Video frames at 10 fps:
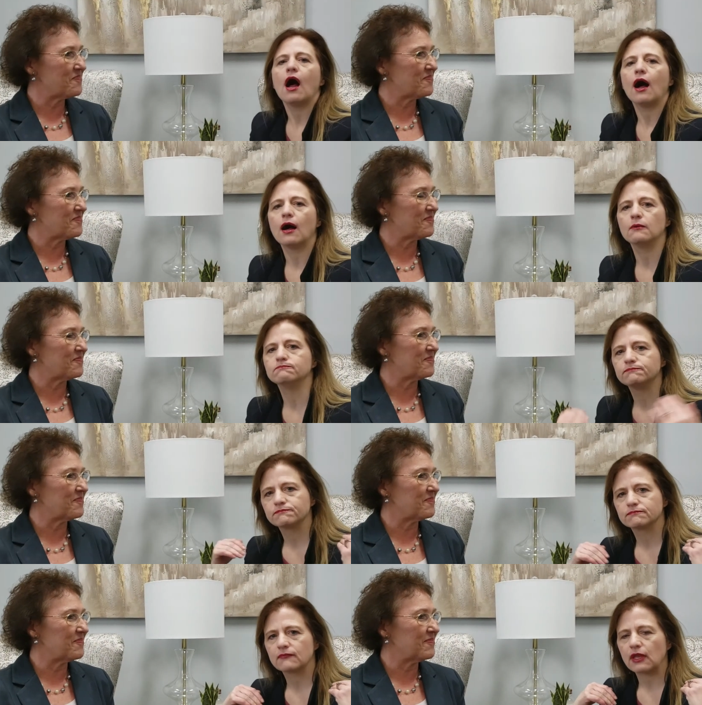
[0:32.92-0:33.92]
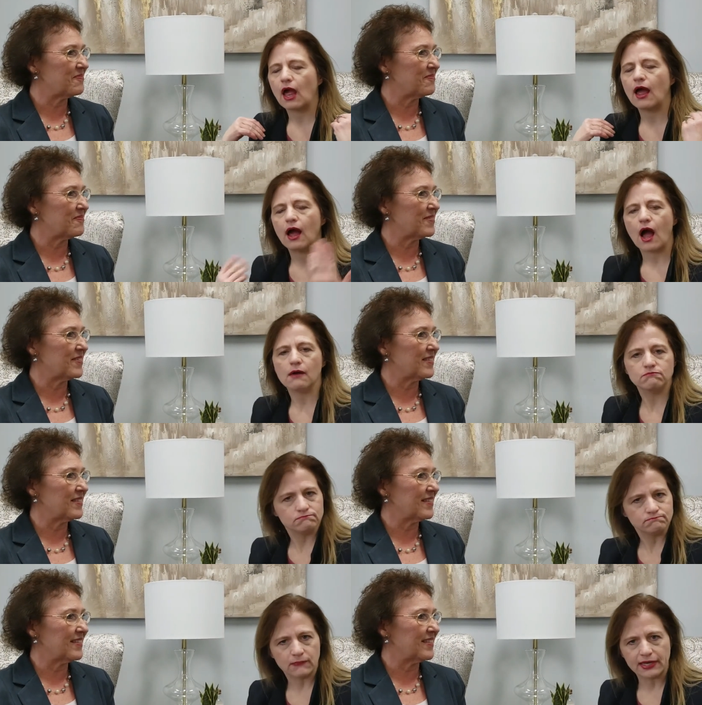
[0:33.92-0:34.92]
Speaker 1: Um,
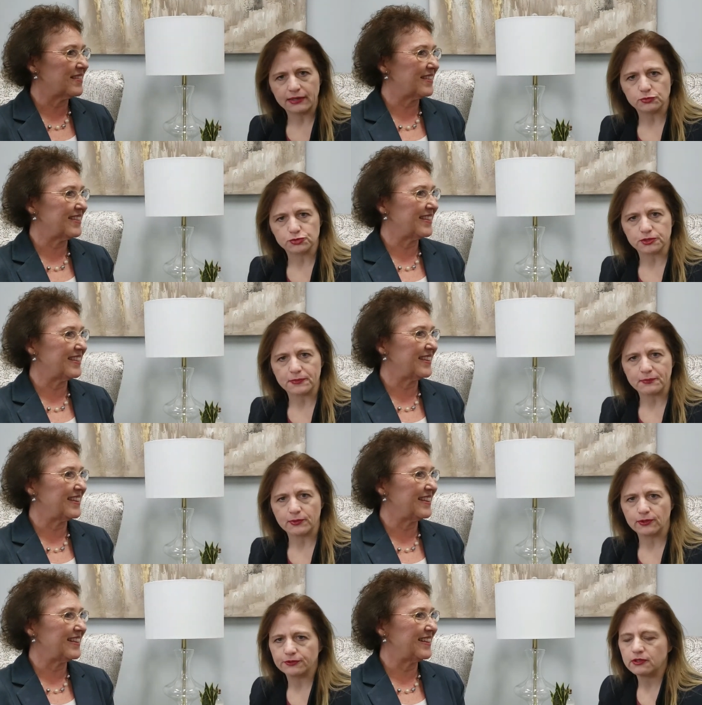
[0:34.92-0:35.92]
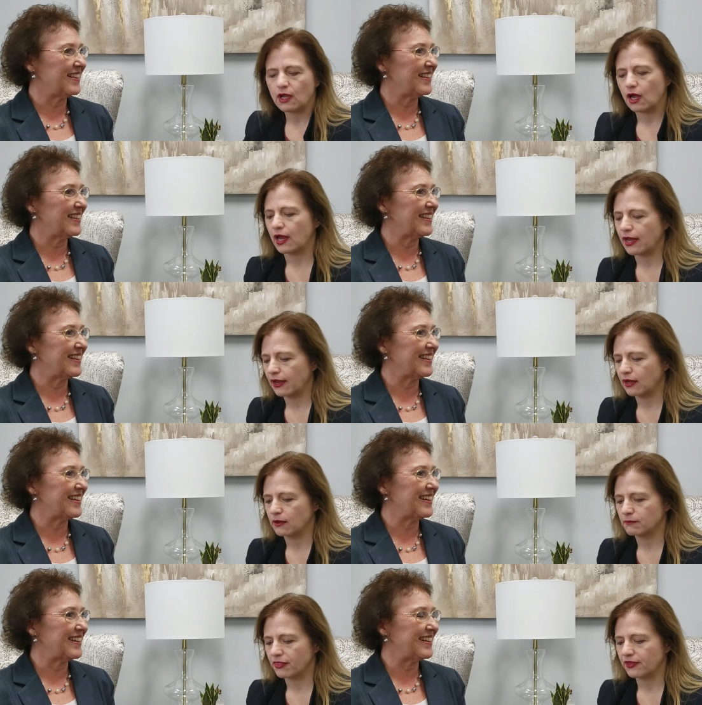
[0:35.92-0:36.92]
my name is Ruby Bolton. I
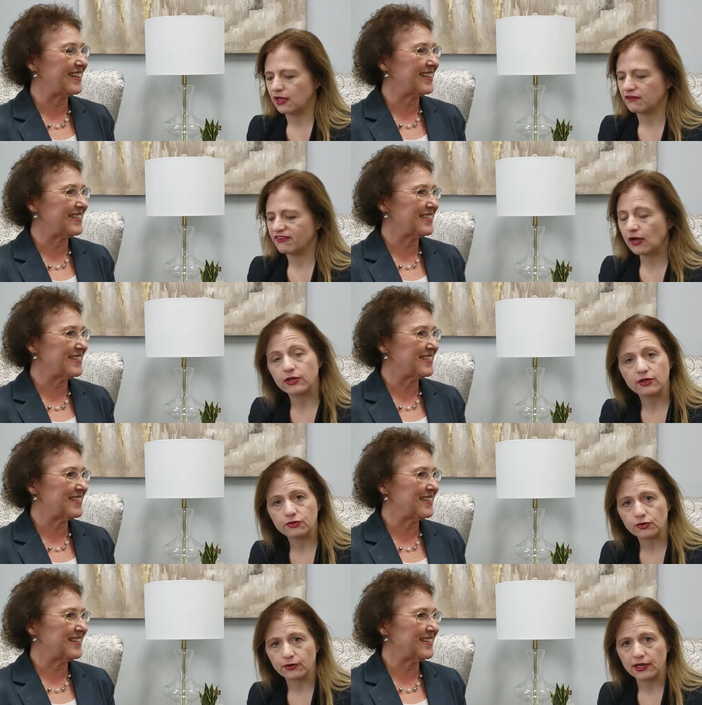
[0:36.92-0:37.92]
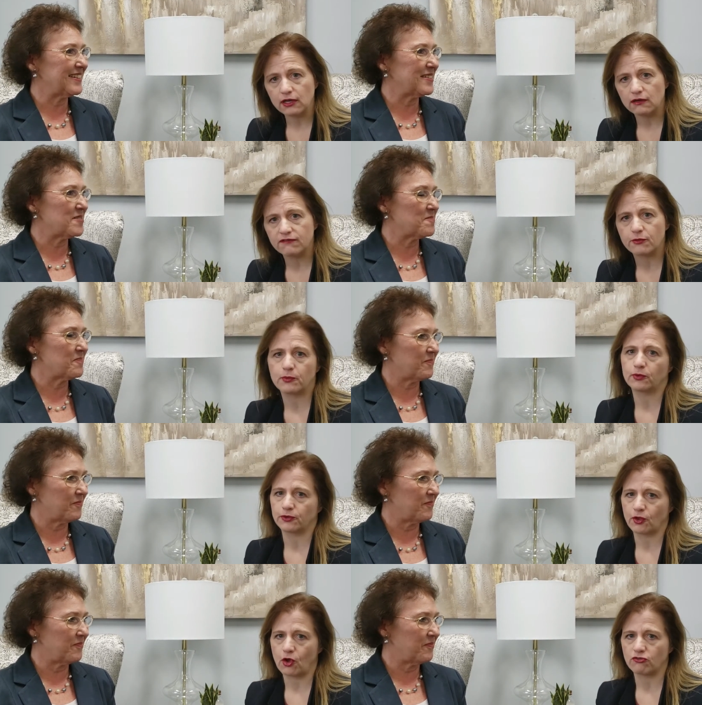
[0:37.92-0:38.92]
am the founding attorney of the
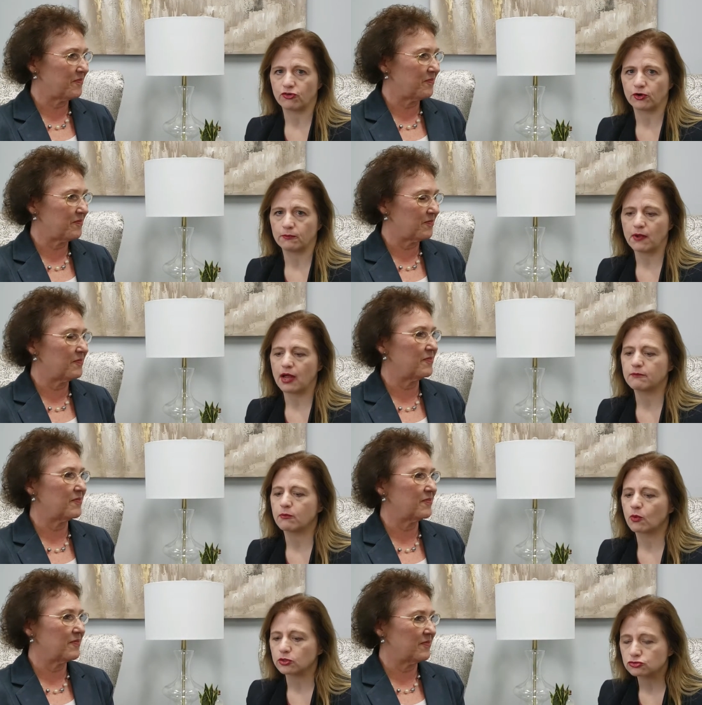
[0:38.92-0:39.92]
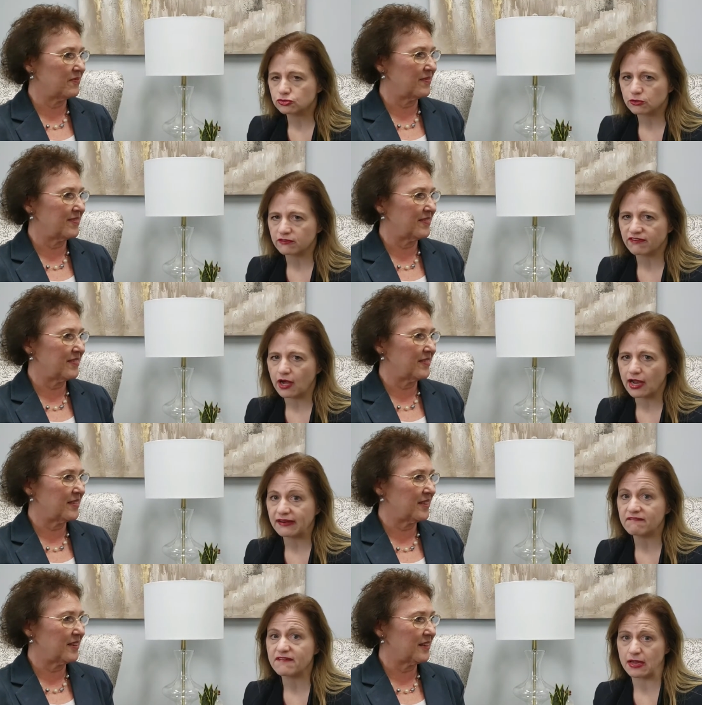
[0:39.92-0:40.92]
Bolton Law Firm. I'm board
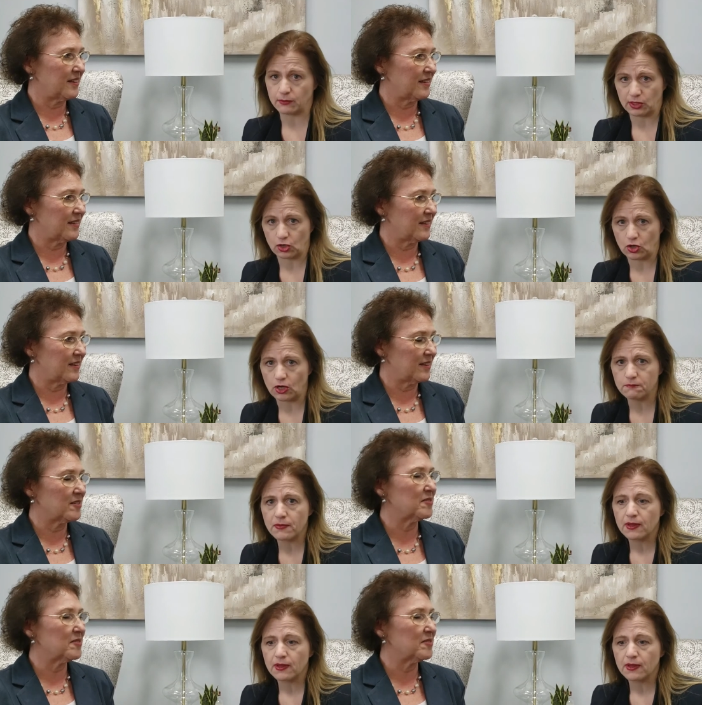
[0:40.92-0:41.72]
certified in family law.